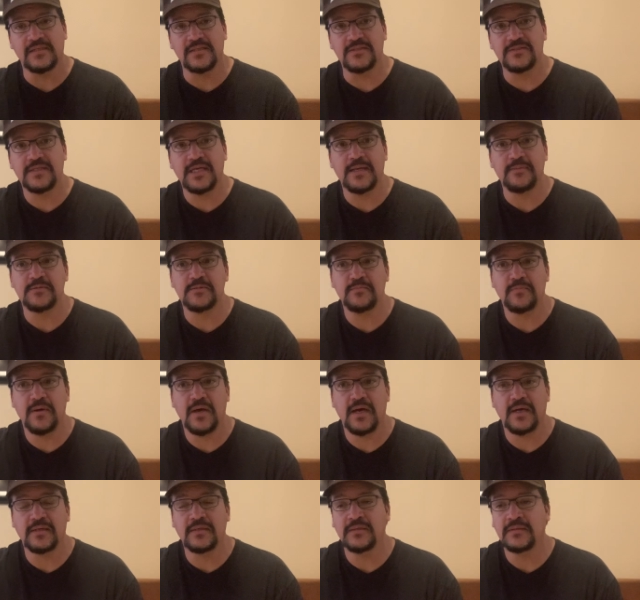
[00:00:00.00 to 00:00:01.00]
in the same
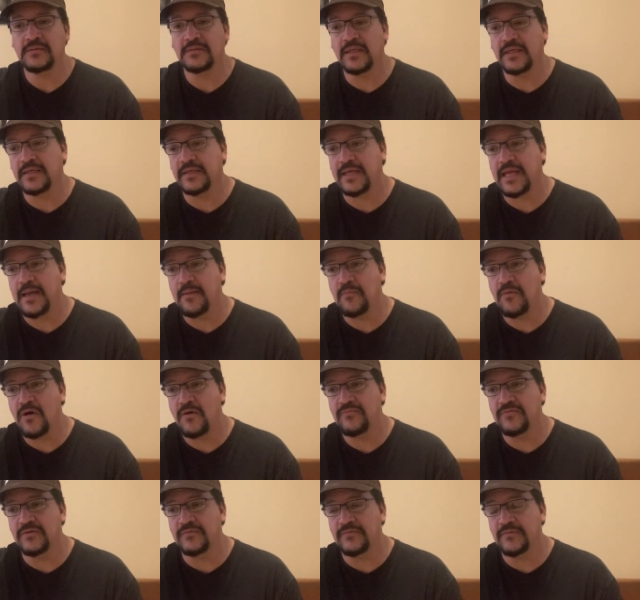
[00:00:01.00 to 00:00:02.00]
spot that it came
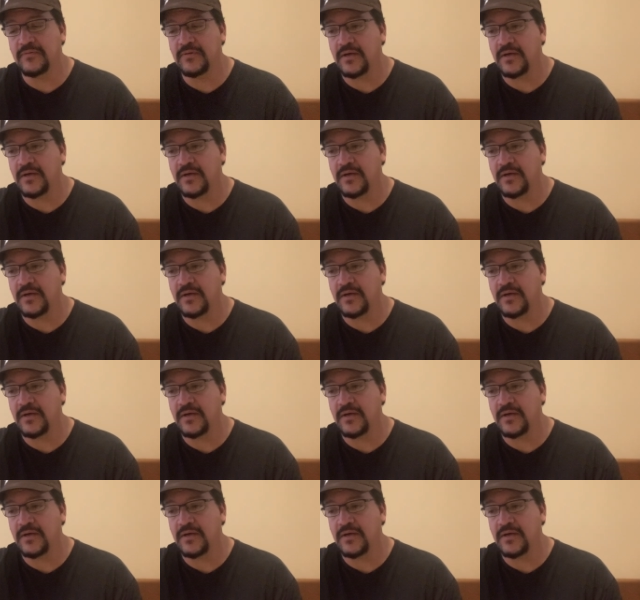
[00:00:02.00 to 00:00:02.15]
off of.